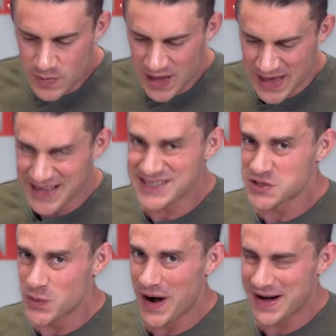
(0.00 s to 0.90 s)
Now, this
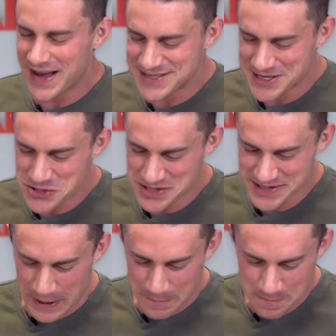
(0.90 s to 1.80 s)
is where it gets
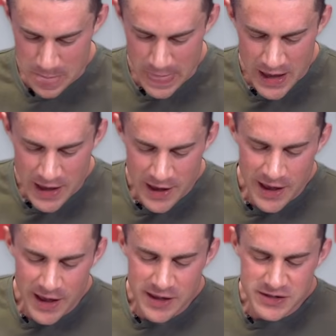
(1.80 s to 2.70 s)
interesting.
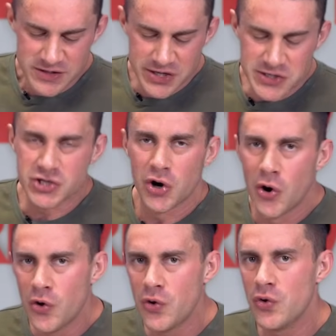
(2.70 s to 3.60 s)
The
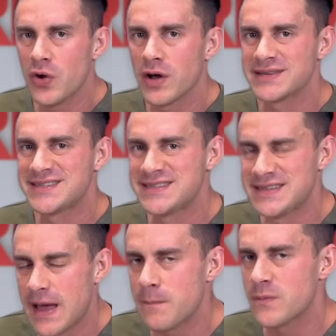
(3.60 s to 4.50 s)
2
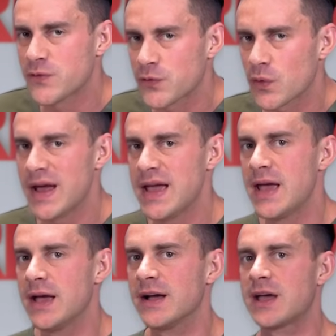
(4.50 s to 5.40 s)

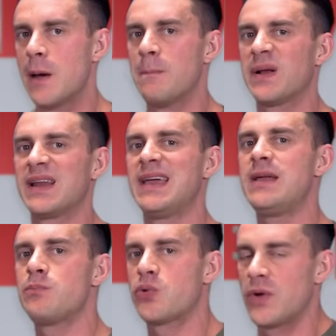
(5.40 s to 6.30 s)
stim-free
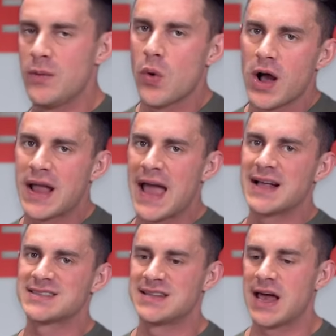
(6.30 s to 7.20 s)
complete
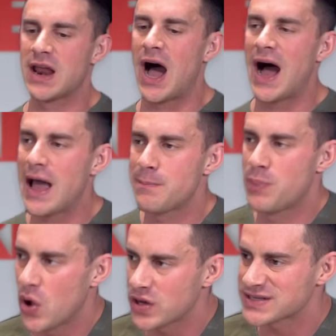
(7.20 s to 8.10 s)
pre-workouts that I
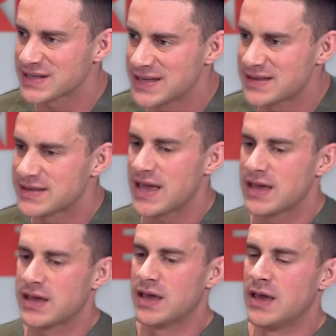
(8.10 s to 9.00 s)
personally
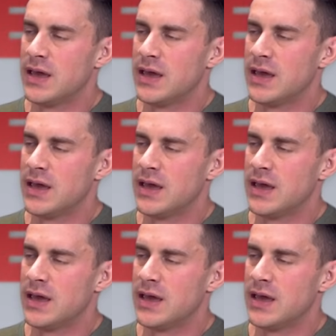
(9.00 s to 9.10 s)
think